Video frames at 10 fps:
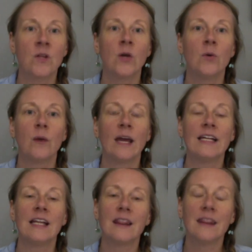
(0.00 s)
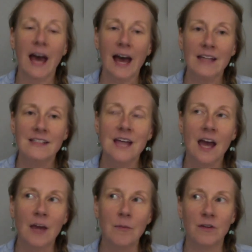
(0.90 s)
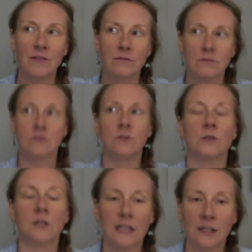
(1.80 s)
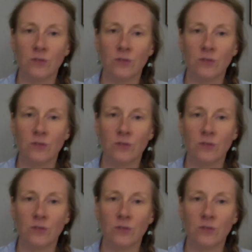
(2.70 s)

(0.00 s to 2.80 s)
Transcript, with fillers: right? That type of oh, inner